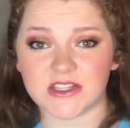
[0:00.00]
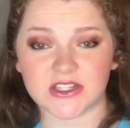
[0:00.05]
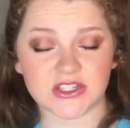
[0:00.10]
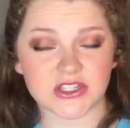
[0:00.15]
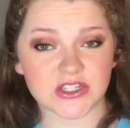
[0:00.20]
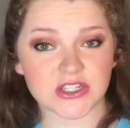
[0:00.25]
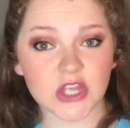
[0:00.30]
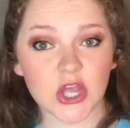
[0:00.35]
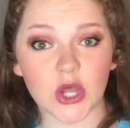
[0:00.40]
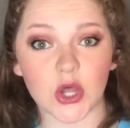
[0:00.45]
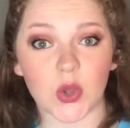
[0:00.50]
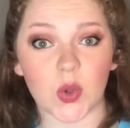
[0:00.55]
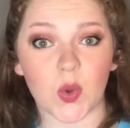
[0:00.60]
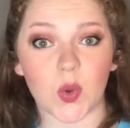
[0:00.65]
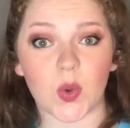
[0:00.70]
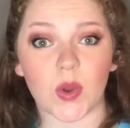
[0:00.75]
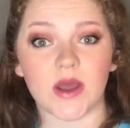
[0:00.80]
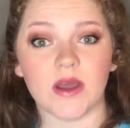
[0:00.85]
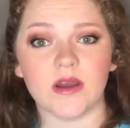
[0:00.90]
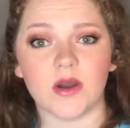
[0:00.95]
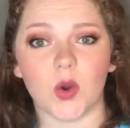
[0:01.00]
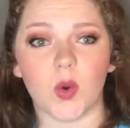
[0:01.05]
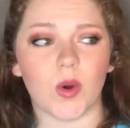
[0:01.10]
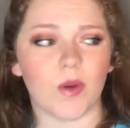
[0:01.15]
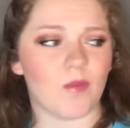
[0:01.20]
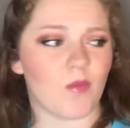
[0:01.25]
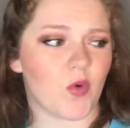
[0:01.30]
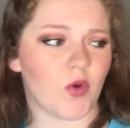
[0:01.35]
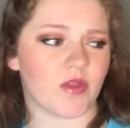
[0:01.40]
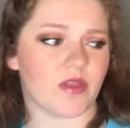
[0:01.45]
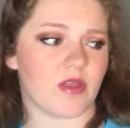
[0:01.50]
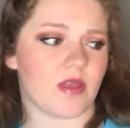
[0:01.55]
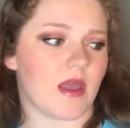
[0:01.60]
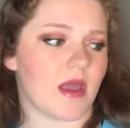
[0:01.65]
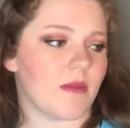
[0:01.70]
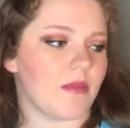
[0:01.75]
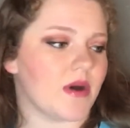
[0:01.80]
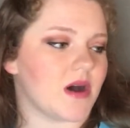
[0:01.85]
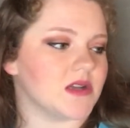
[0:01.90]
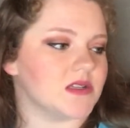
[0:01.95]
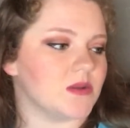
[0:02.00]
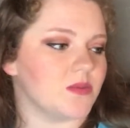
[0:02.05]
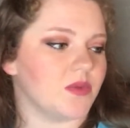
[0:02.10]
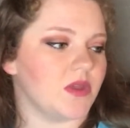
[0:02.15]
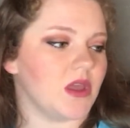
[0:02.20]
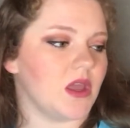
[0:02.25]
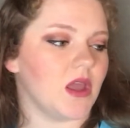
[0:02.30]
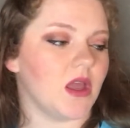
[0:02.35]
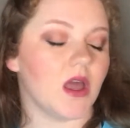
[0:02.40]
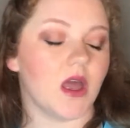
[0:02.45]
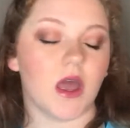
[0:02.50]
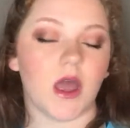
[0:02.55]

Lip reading: So, or more than that possibly.